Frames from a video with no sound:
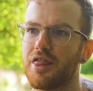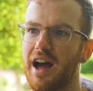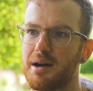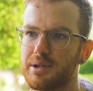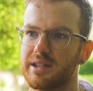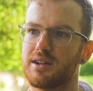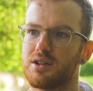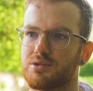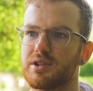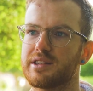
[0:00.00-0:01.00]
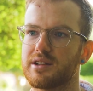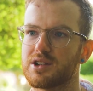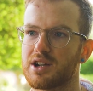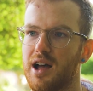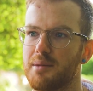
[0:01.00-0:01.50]
that particular
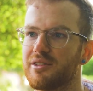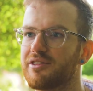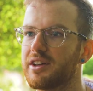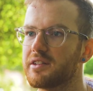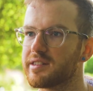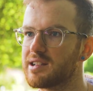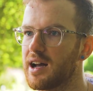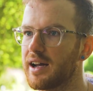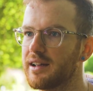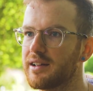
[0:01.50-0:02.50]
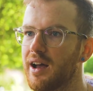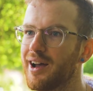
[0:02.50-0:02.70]
research climate feels like,